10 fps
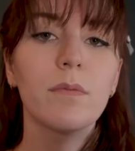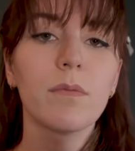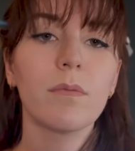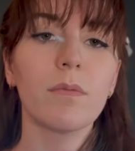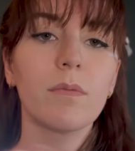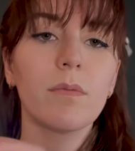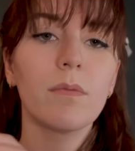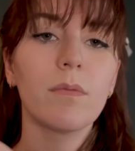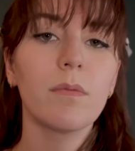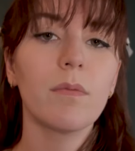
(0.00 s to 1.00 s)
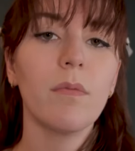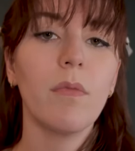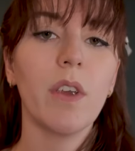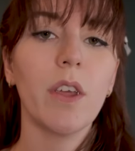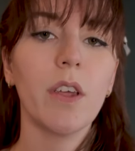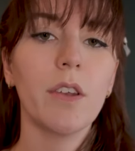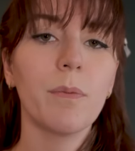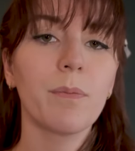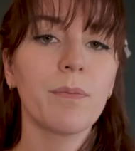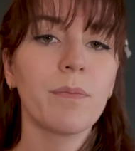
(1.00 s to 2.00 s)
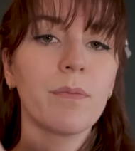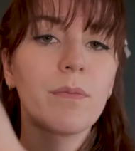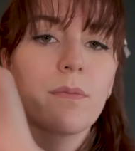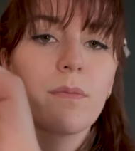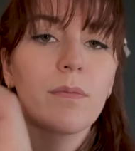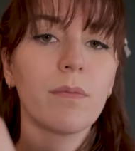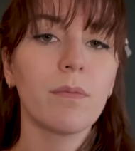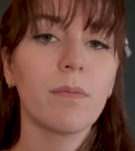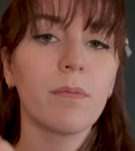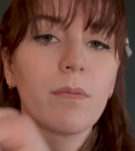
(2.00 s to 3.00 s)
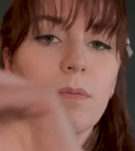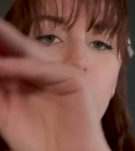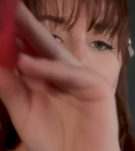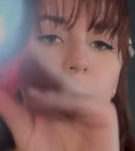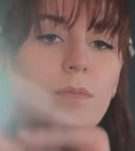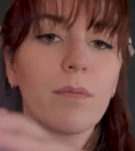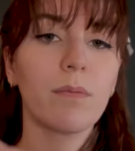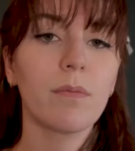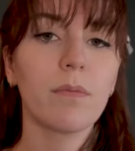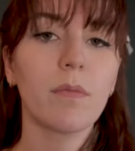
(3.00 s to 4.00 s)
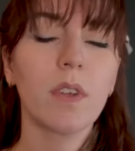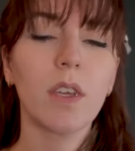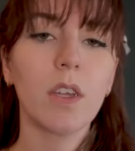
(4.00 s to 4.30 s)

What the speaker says: Nothing is said.